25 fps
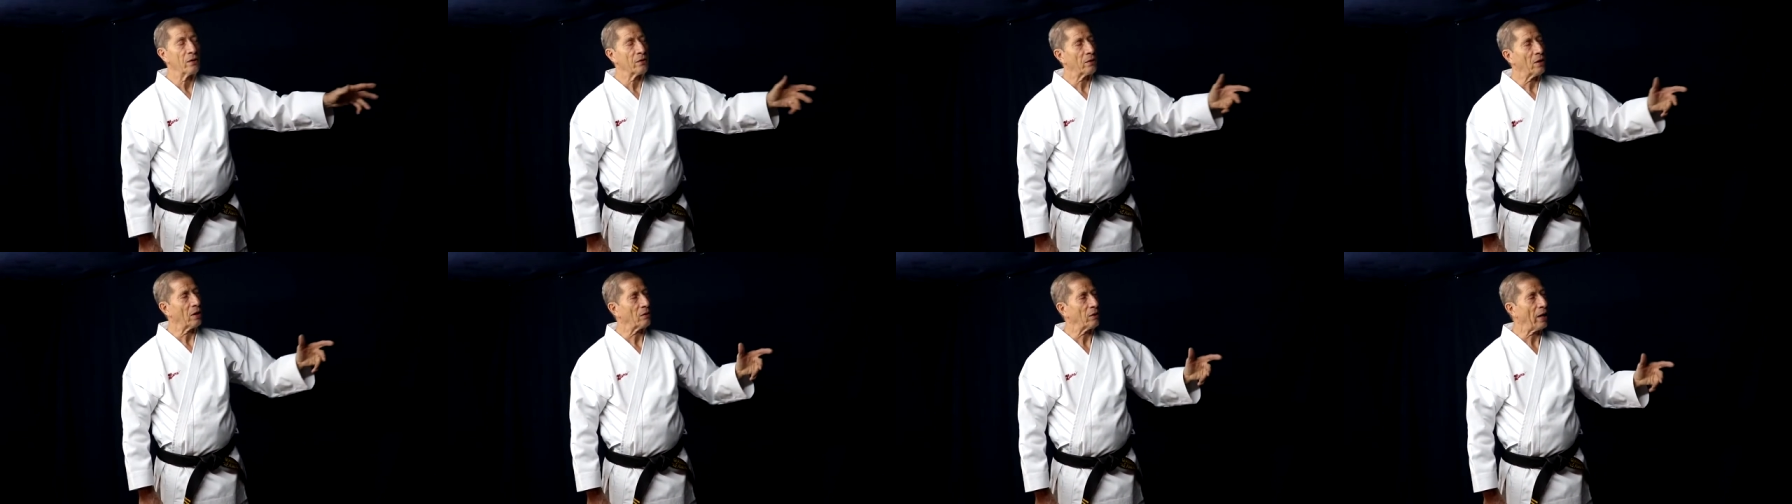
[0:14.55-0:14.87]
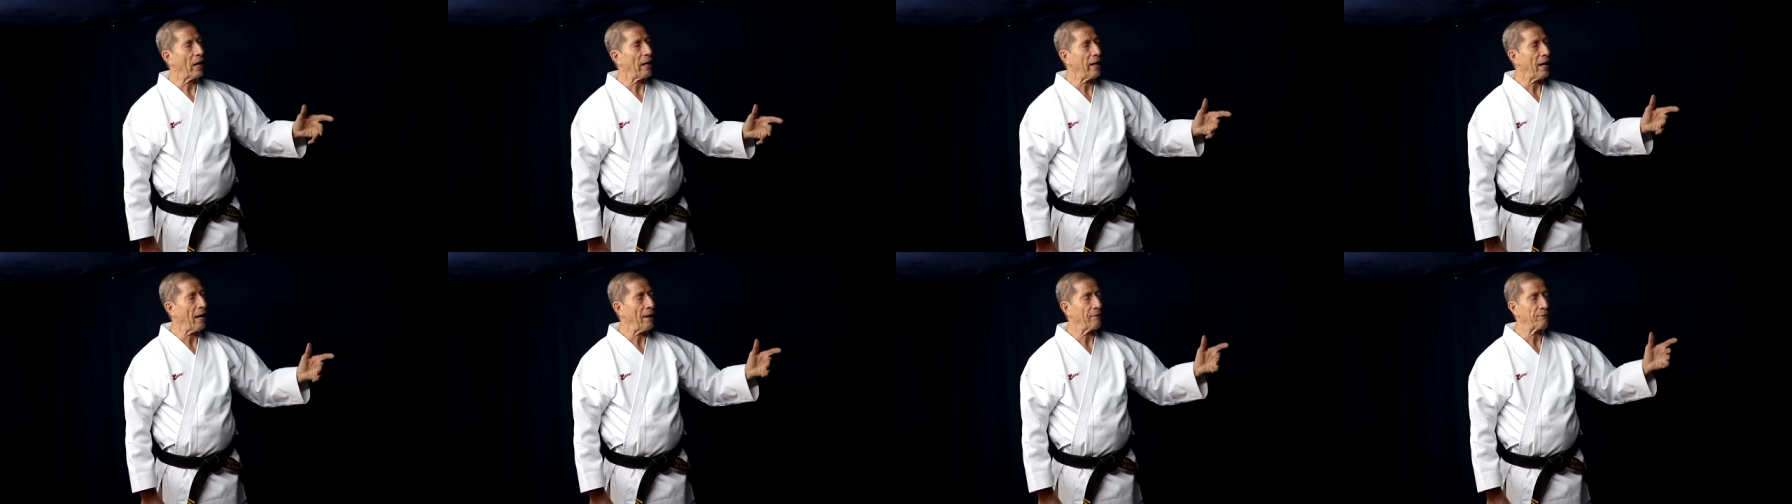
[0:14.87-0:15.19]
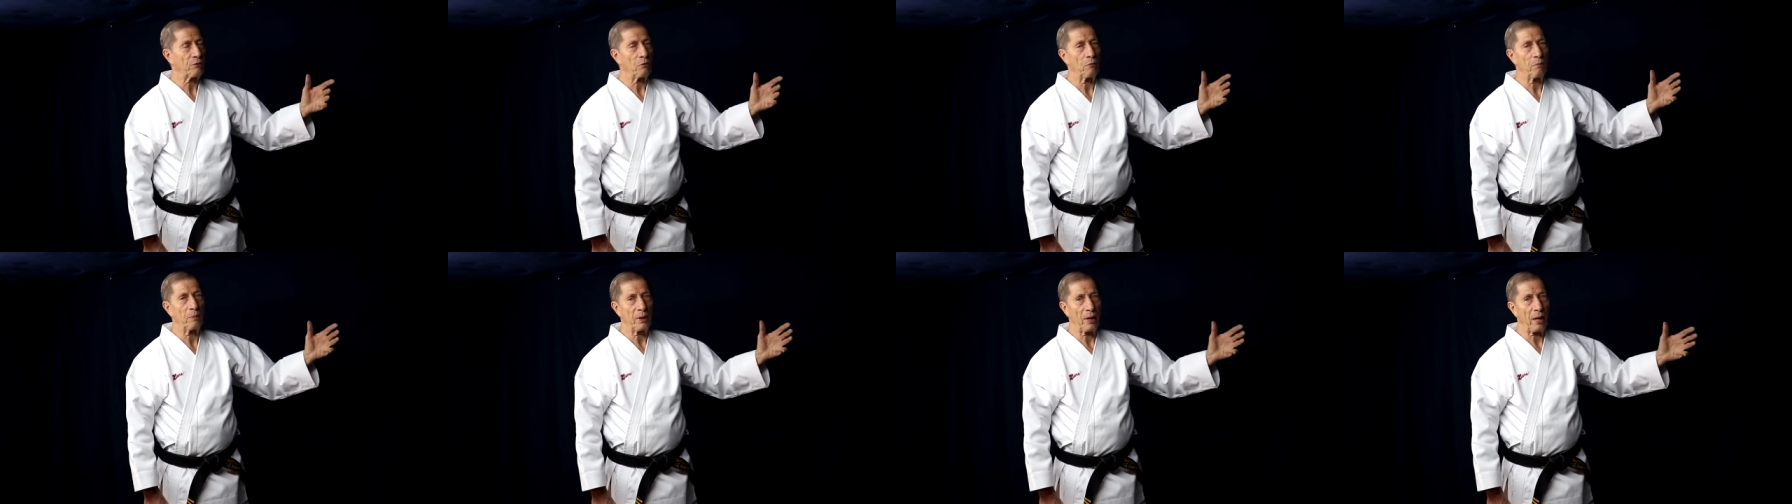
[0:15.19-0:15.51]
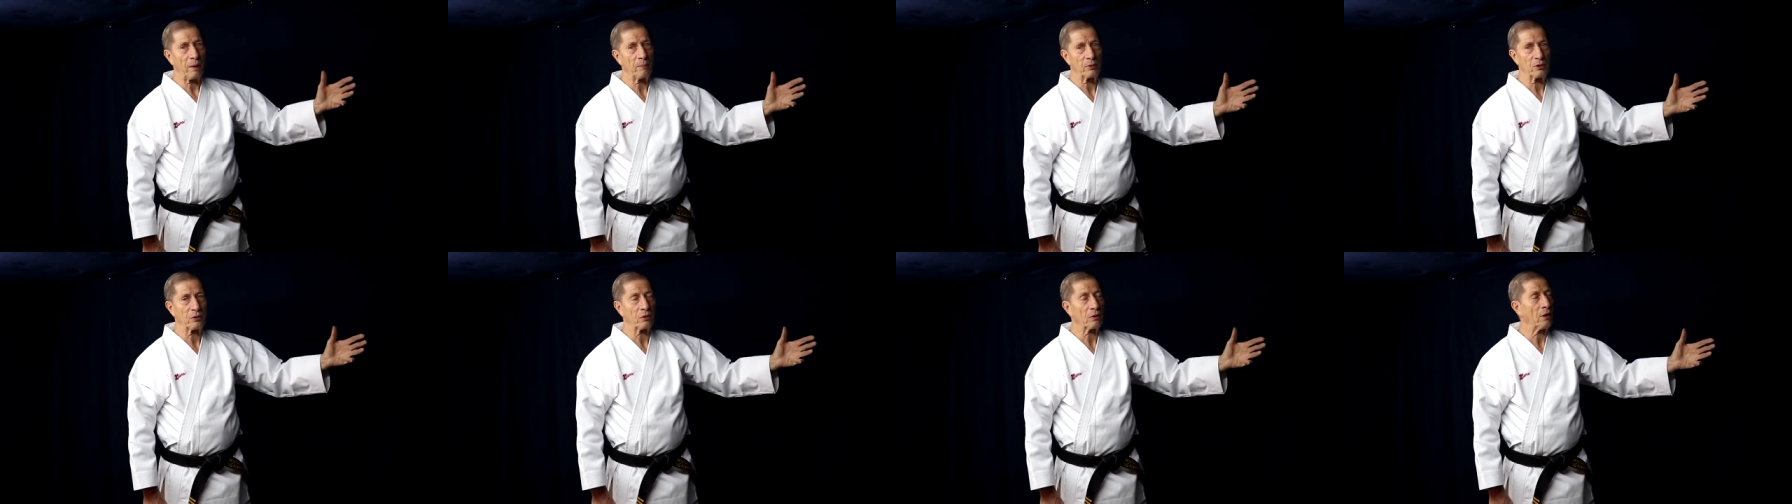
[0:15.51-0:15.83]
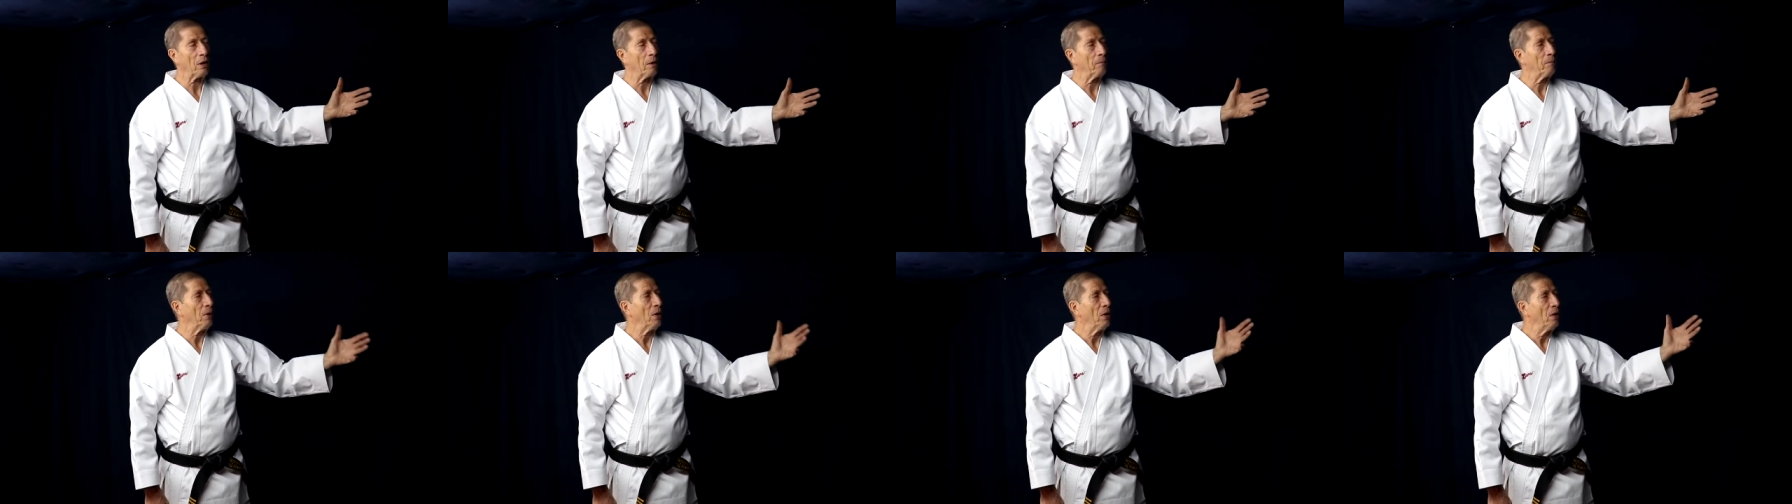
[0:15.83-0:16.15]
That they have to be able to
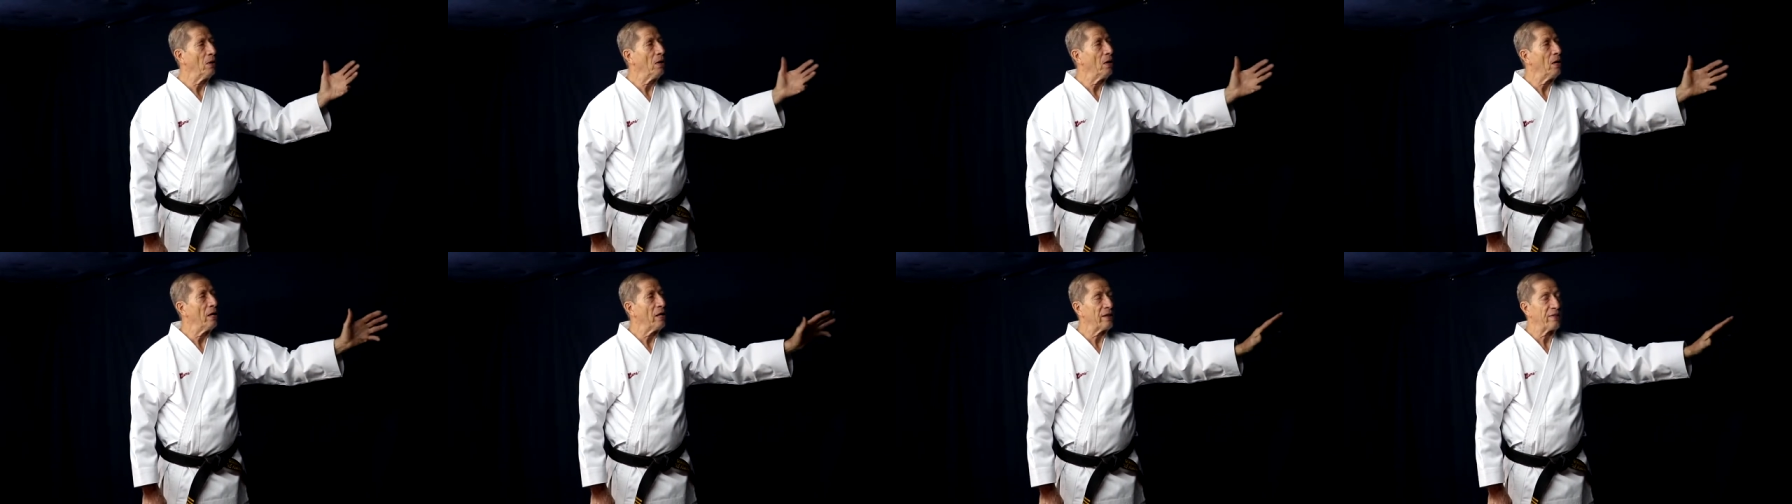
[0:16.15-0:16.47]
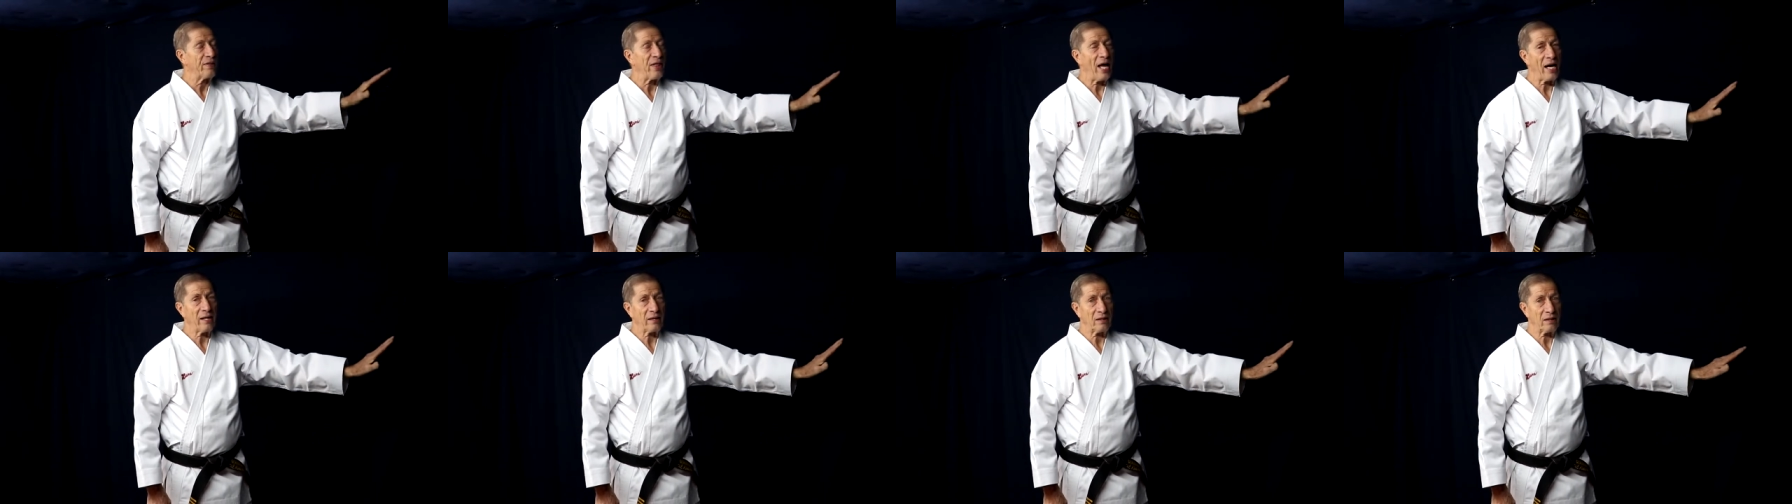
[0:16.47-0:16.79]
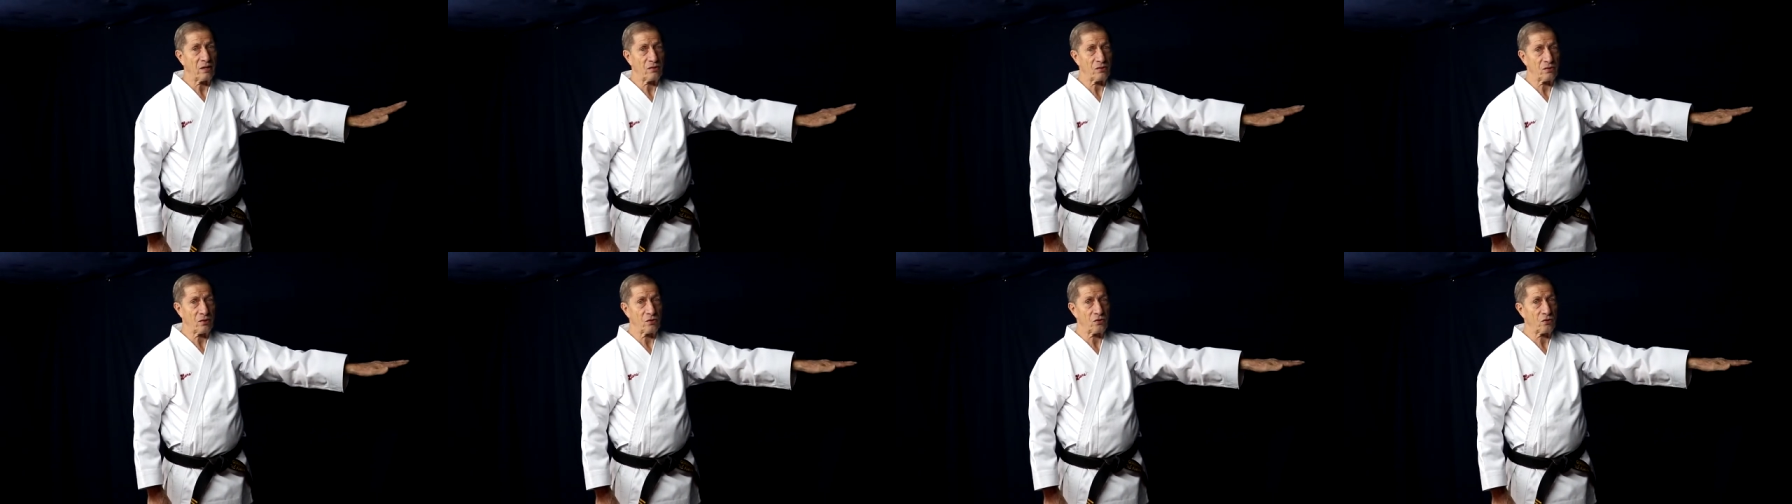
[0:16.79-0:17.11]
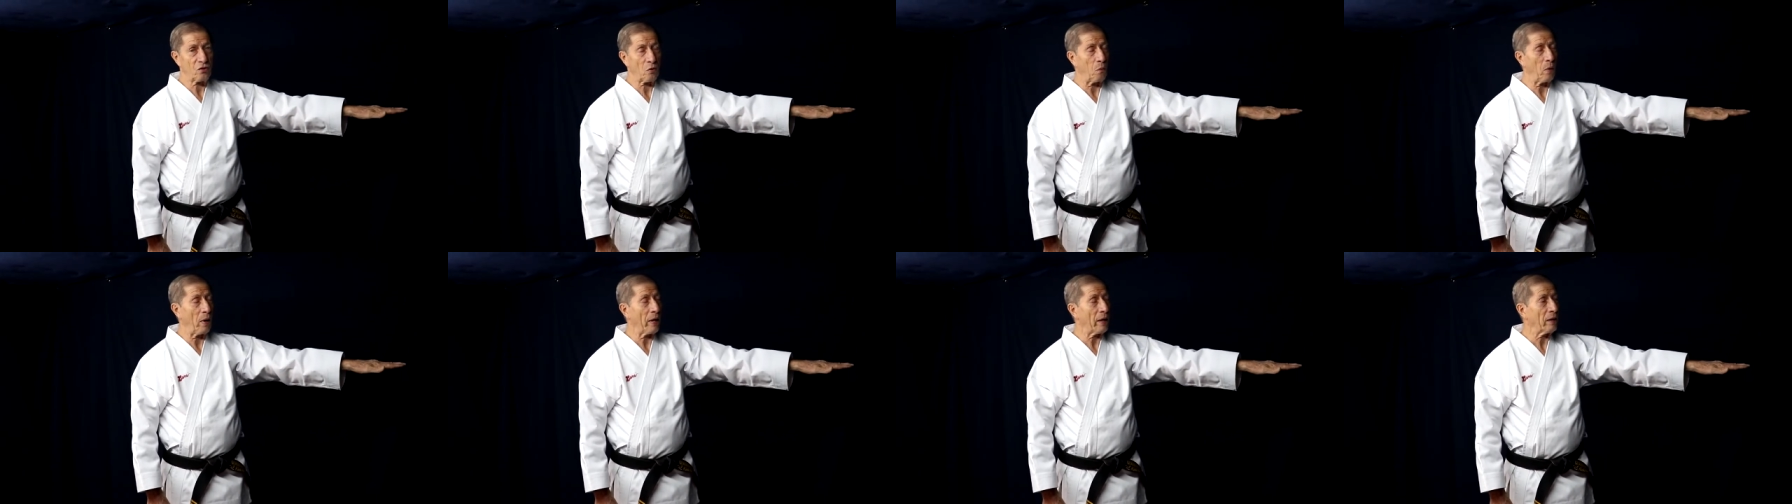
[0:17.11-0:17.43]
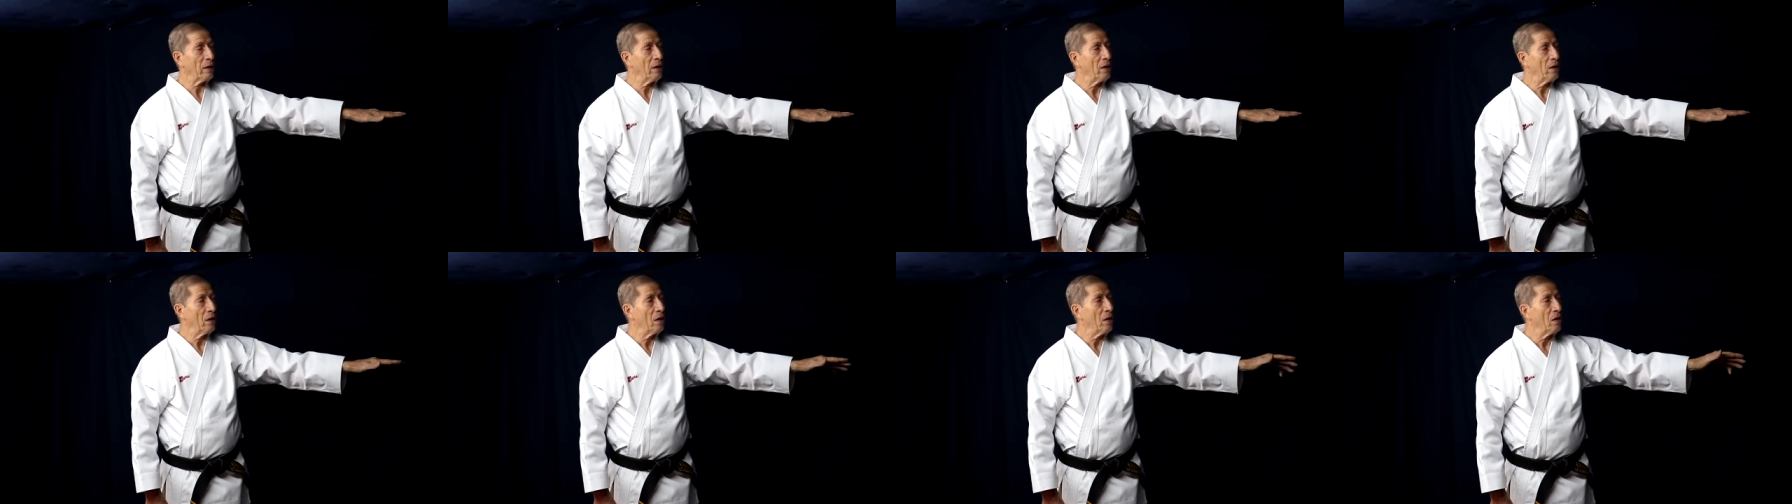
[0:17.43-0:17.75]
come that distance away